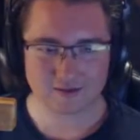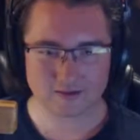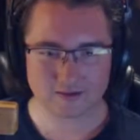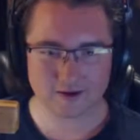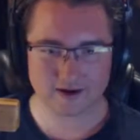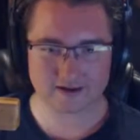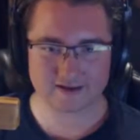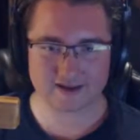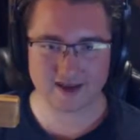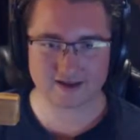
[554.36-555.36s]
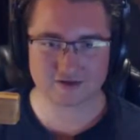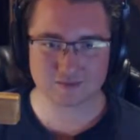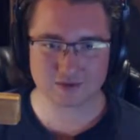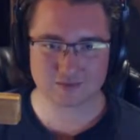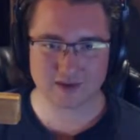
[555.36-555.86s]
All right, not too
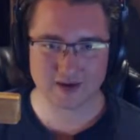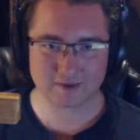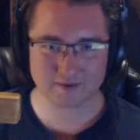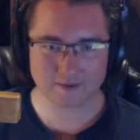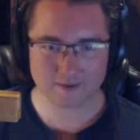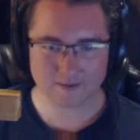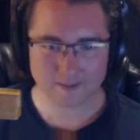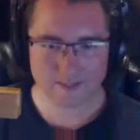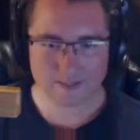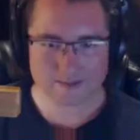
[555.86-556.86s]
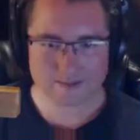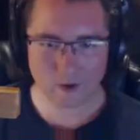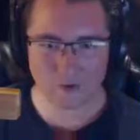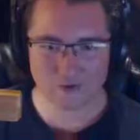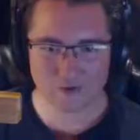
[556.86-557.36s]
much power.
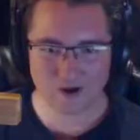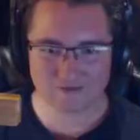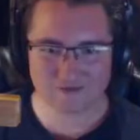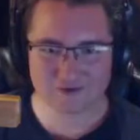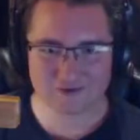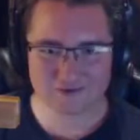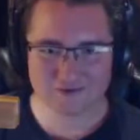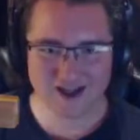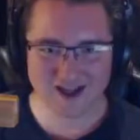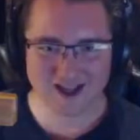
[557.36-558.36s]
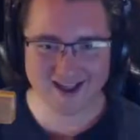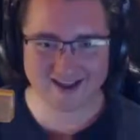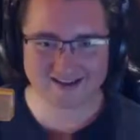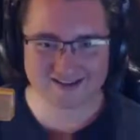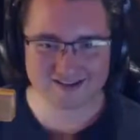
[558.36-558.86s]
Oh, you're off to the
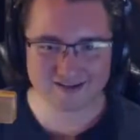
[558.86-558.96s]
right.